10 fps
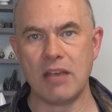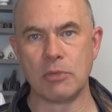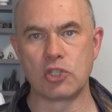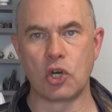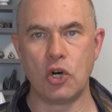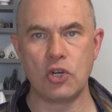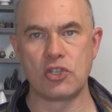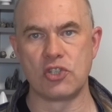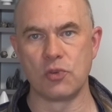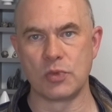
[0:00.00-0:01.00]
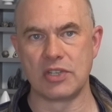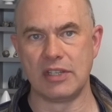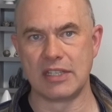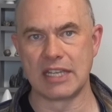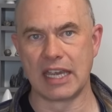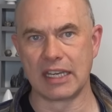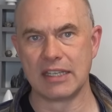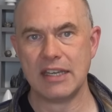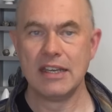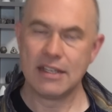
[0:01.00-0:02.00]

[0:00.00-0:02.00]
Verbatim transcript: much oxygen was in the tank.